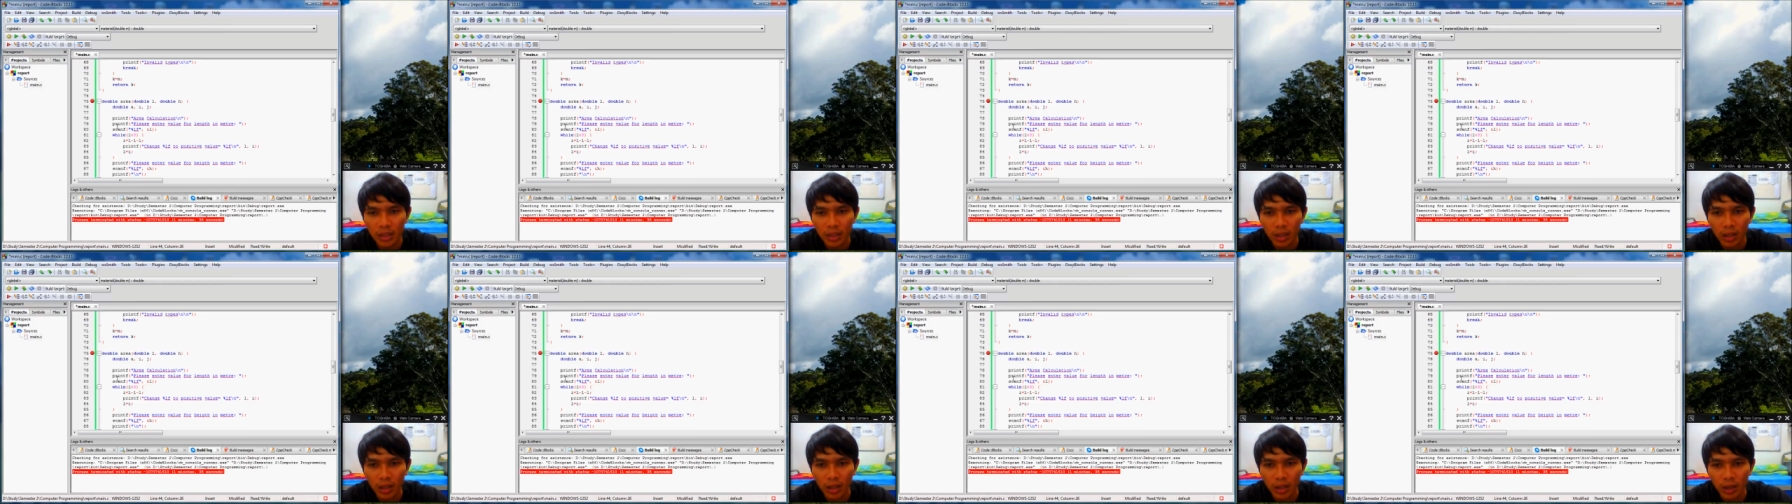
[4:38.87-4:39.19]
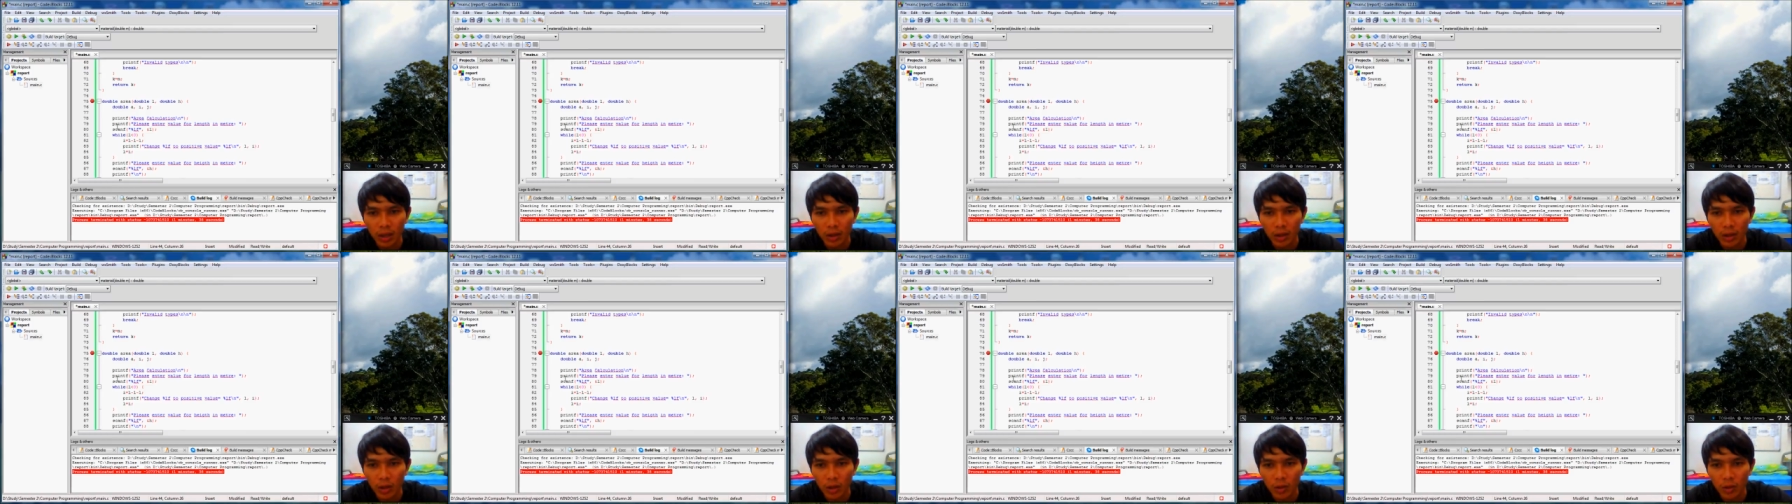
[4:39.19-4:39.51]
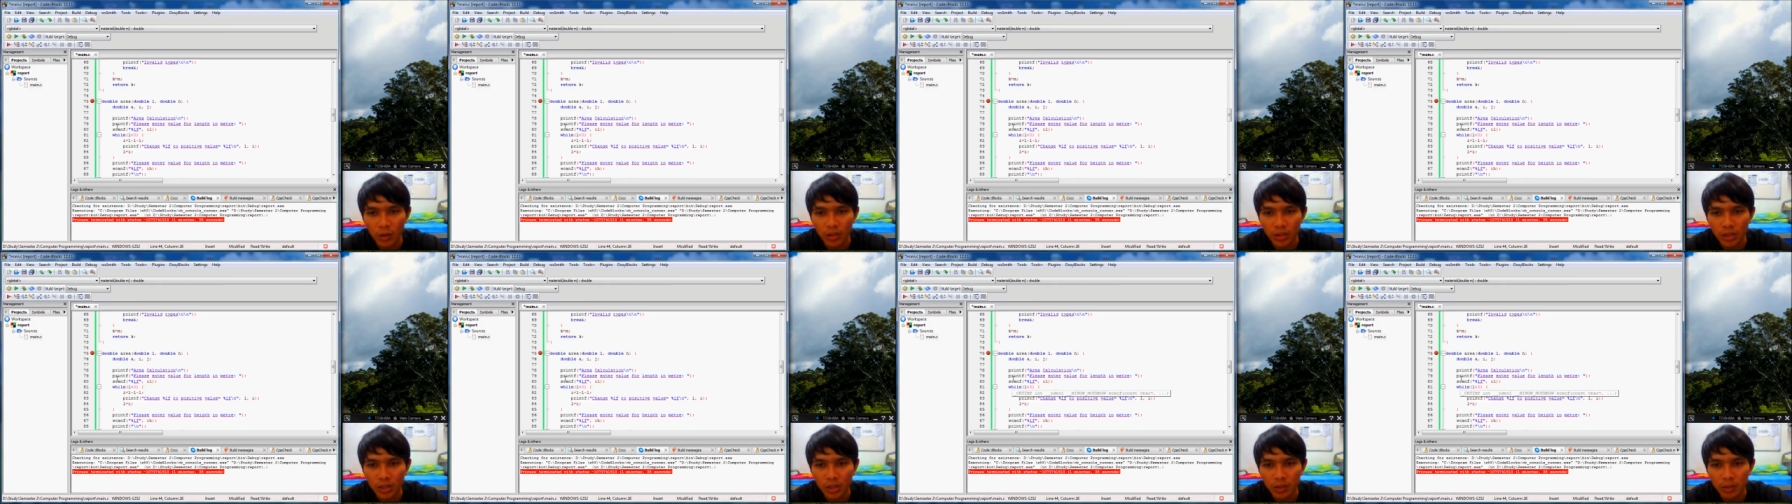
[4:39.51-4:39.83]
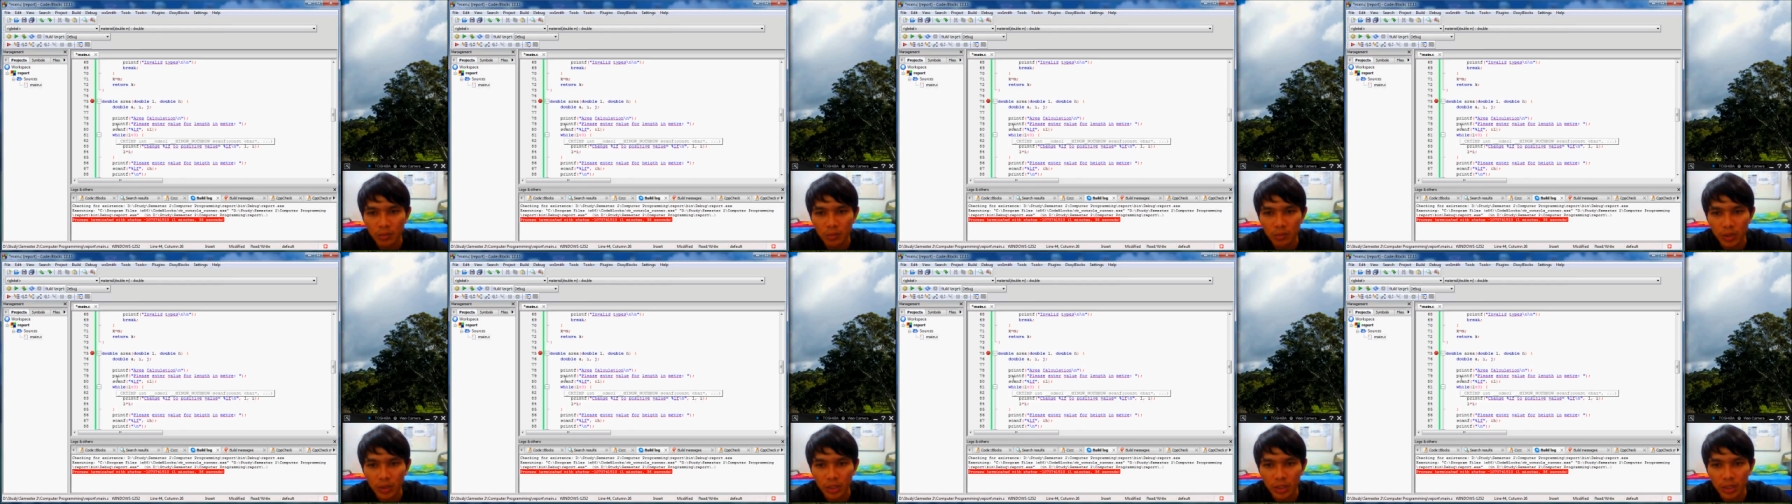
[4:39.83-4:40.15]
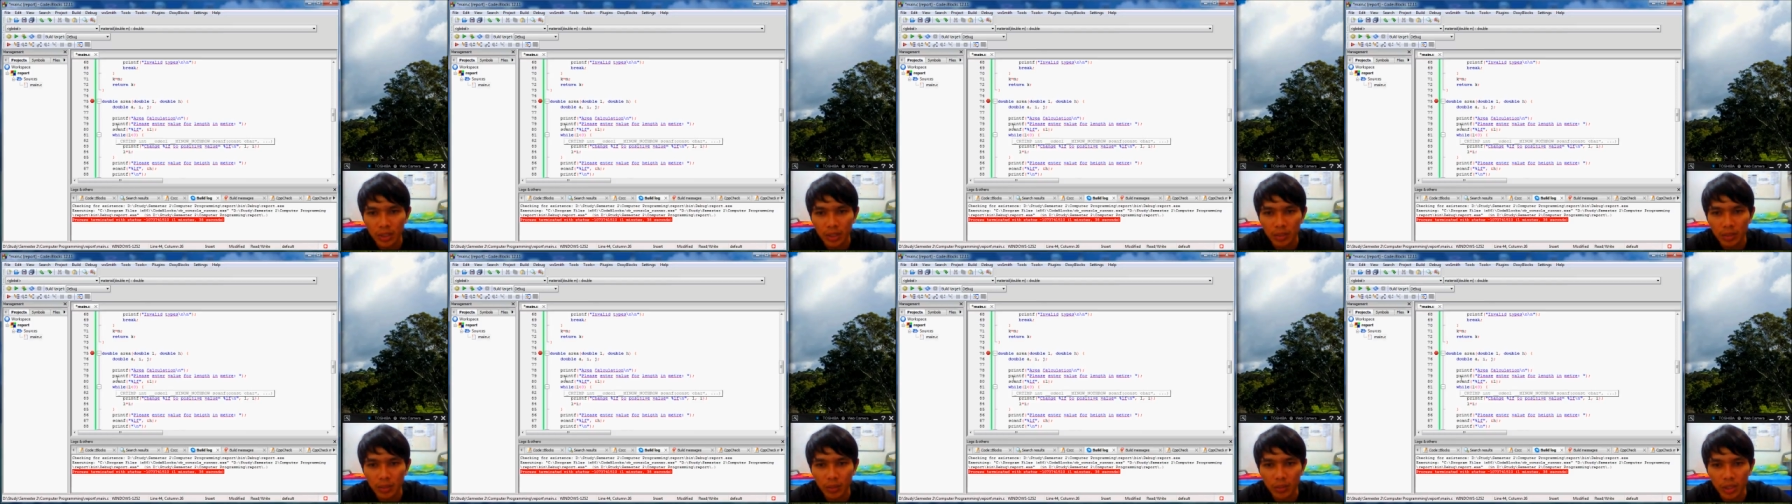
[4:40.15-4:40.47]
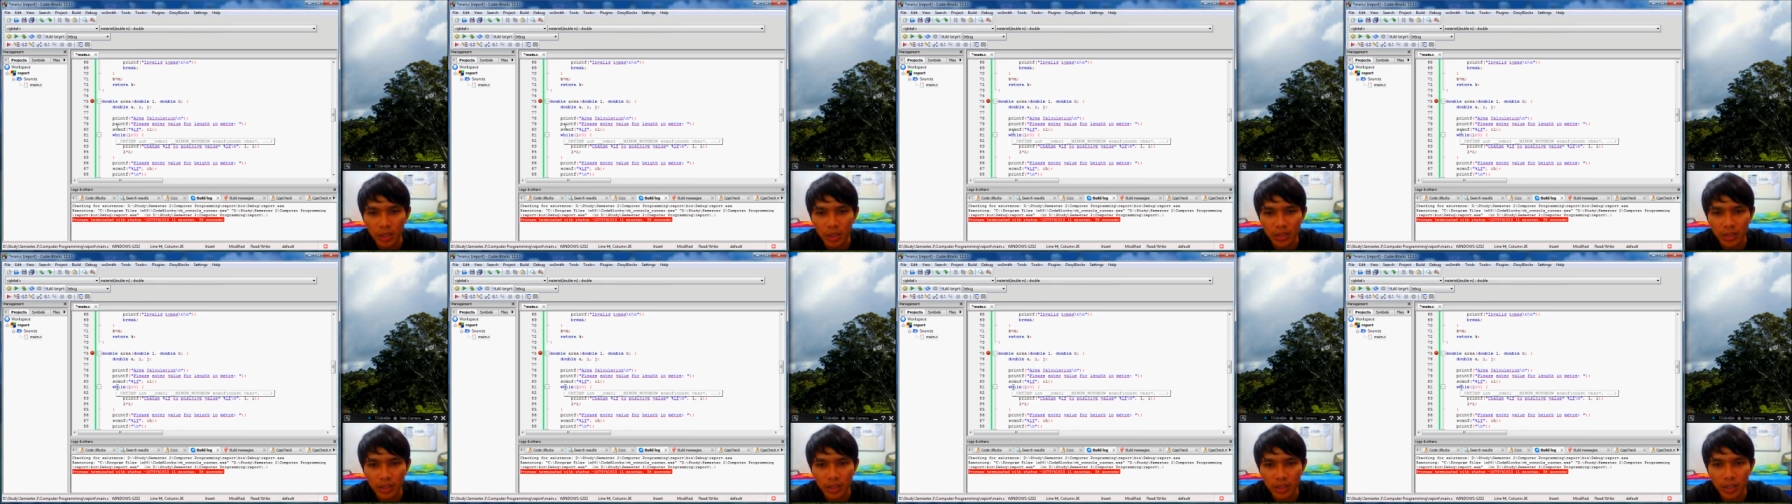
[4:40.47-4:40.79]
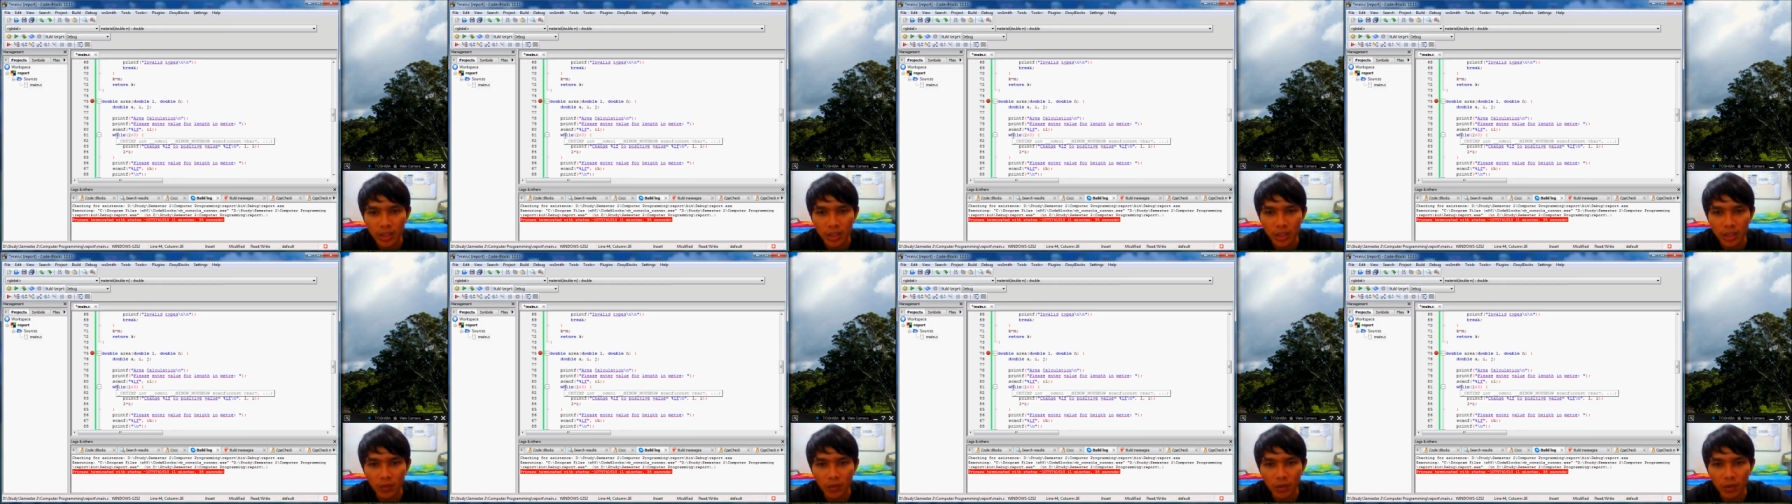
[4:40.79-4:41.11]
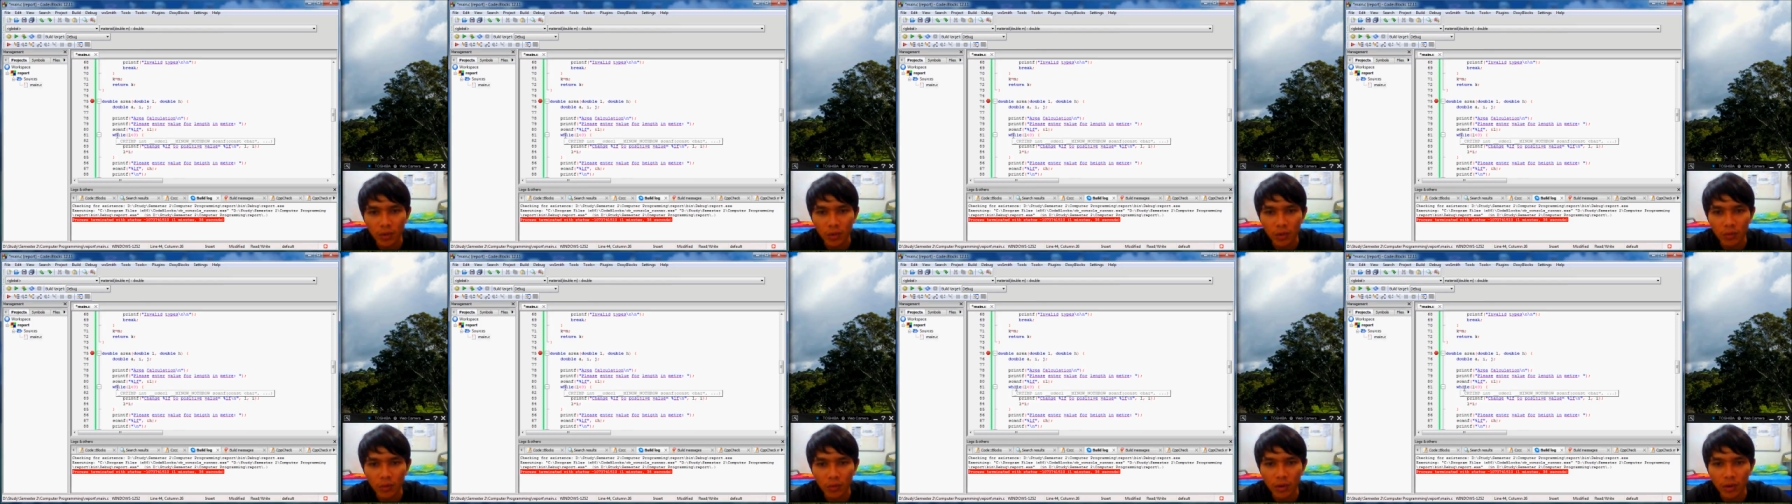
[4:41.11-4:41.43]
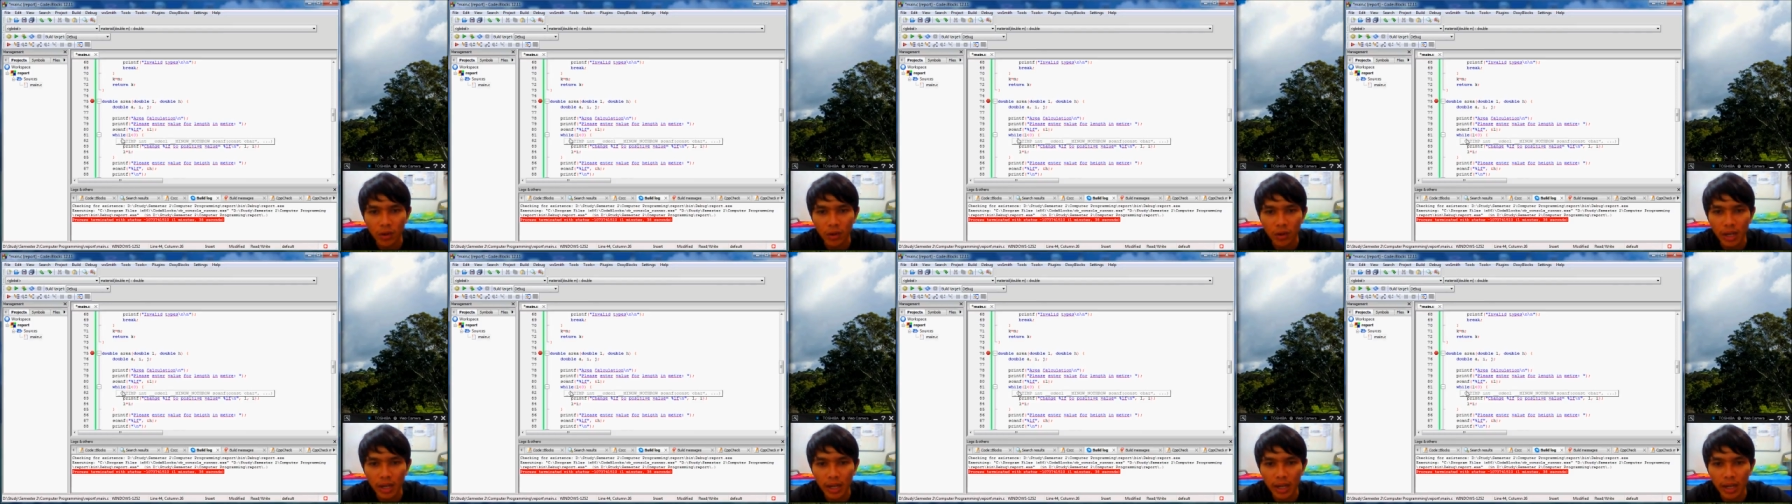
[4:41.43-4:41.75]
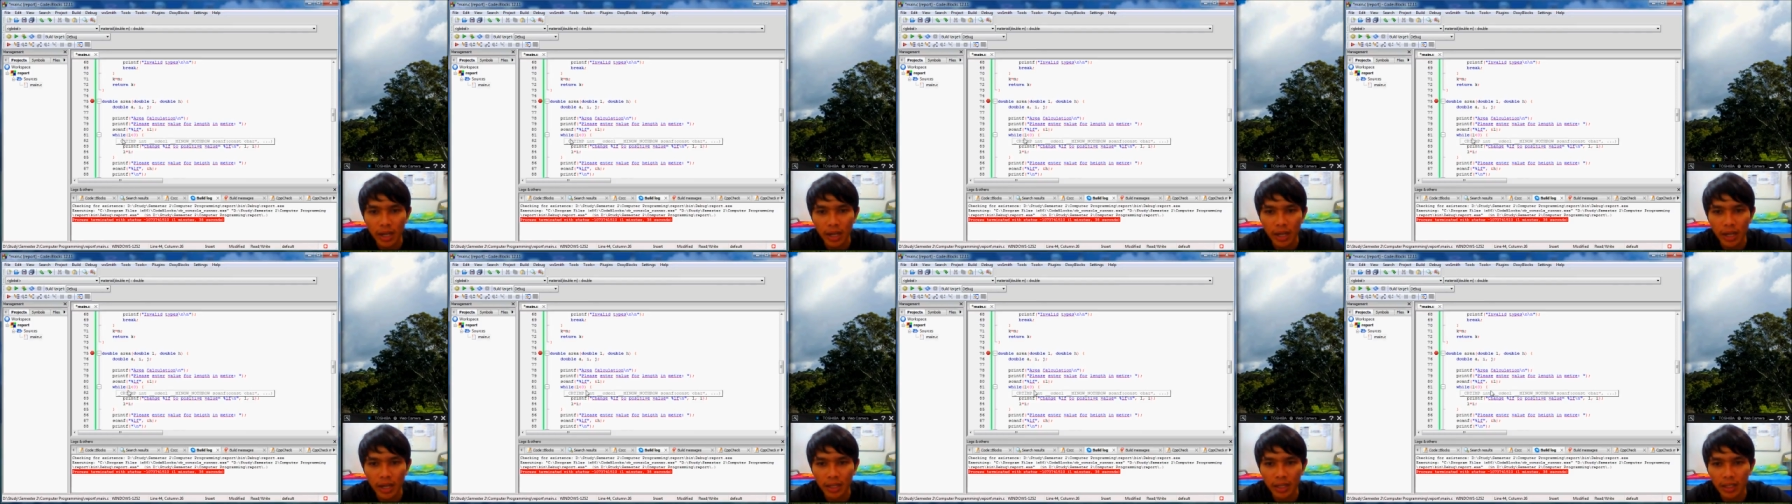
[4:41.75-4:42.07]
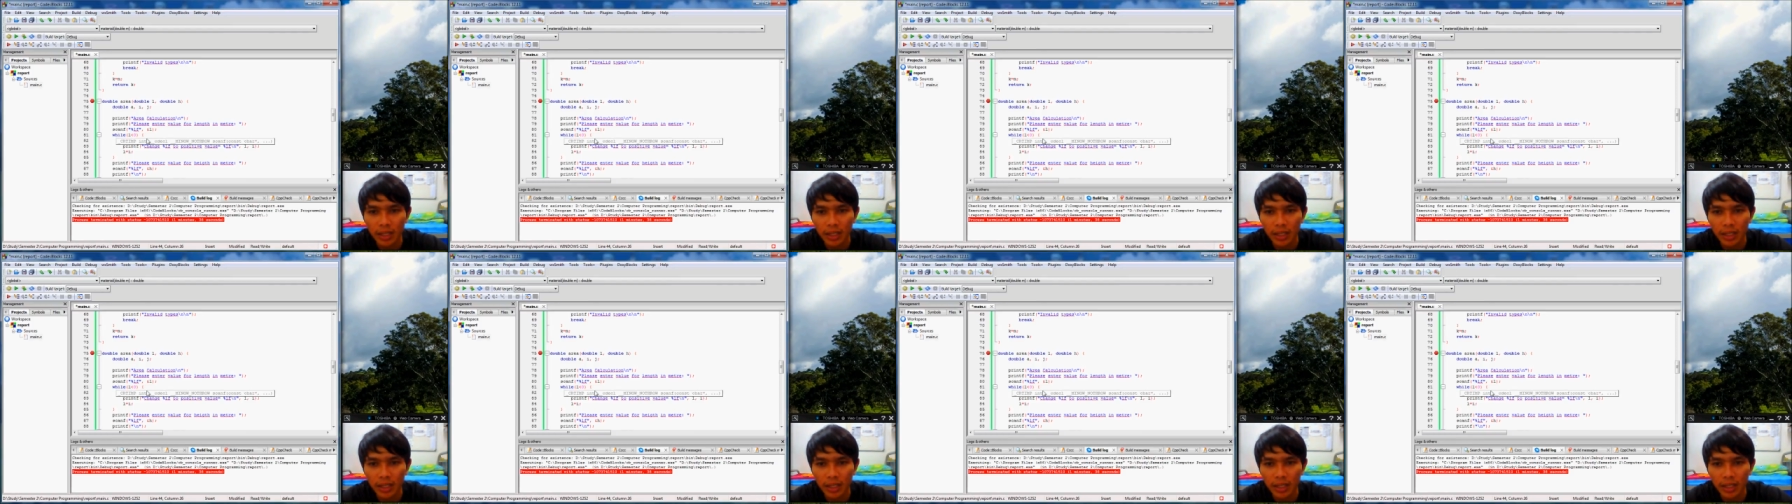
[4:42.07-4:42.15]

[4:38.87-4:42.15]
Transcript: calculation, please enter value for LAN,